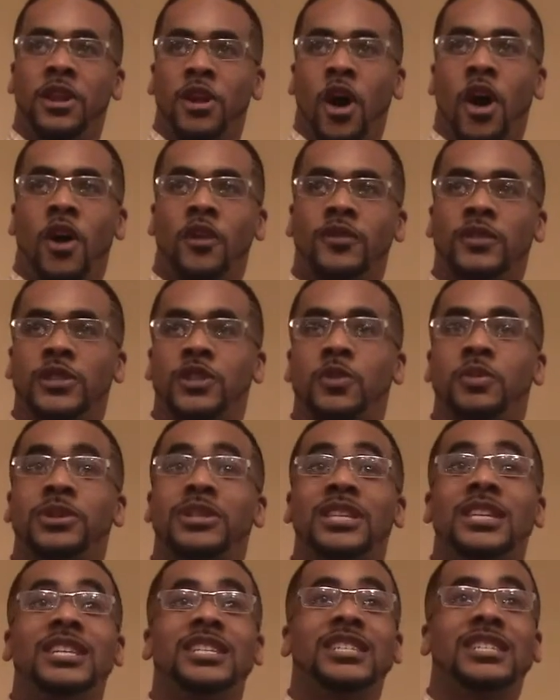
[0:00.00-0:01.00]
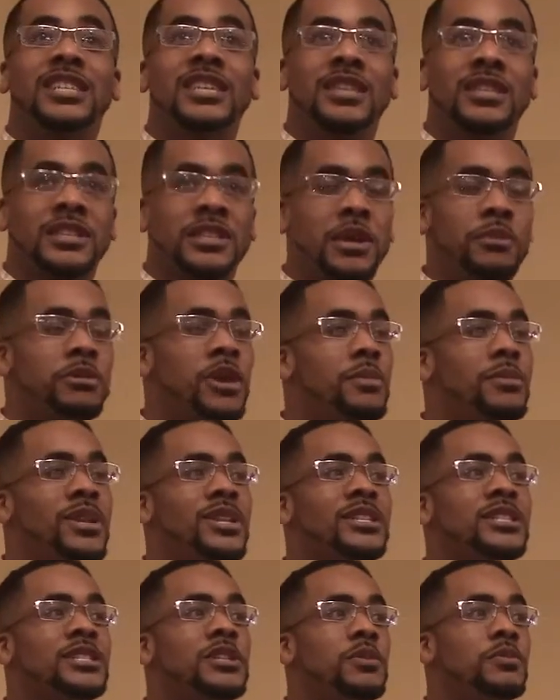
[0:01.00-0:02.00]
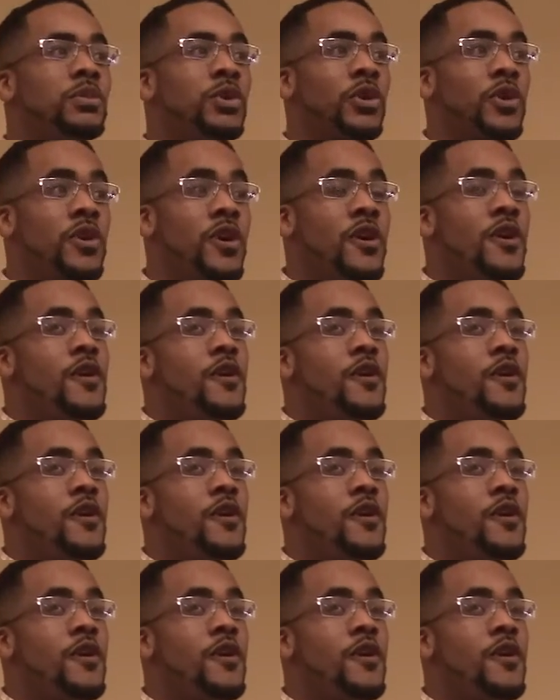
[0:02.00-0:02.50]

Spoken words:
off. So potentially this upcoming December,